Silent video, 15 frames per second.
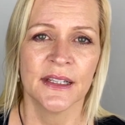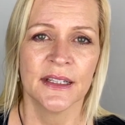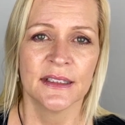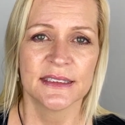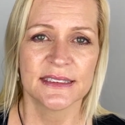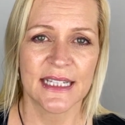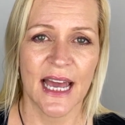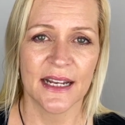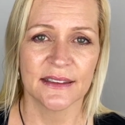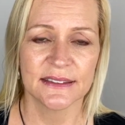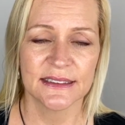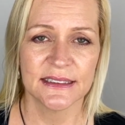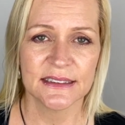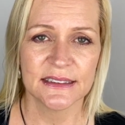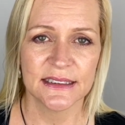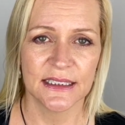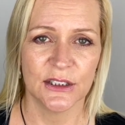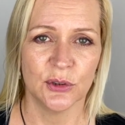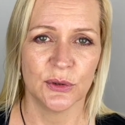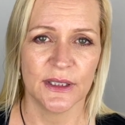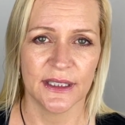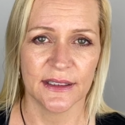statuses that
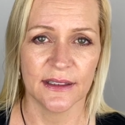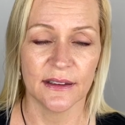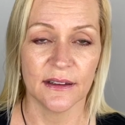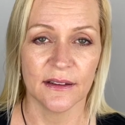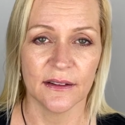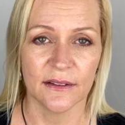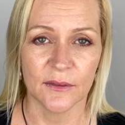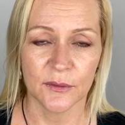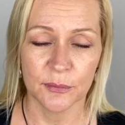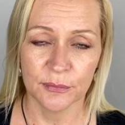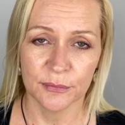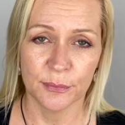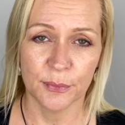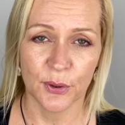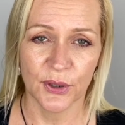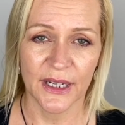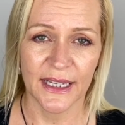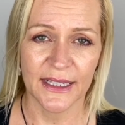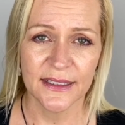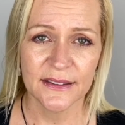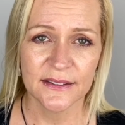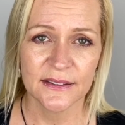you can put
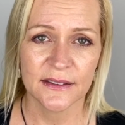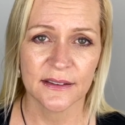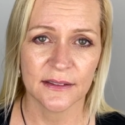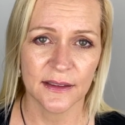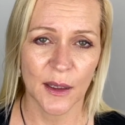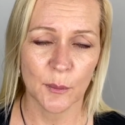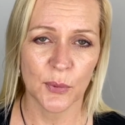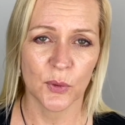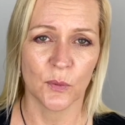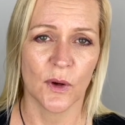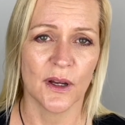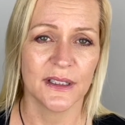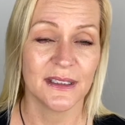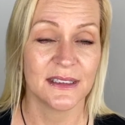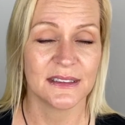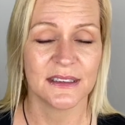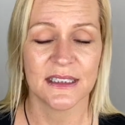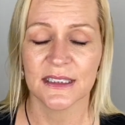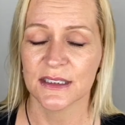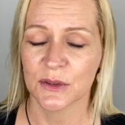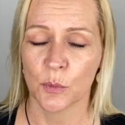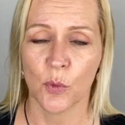in. Number one is that
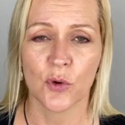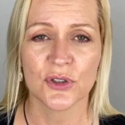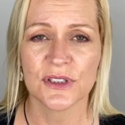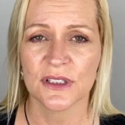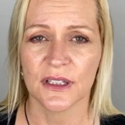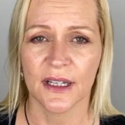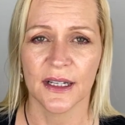is the most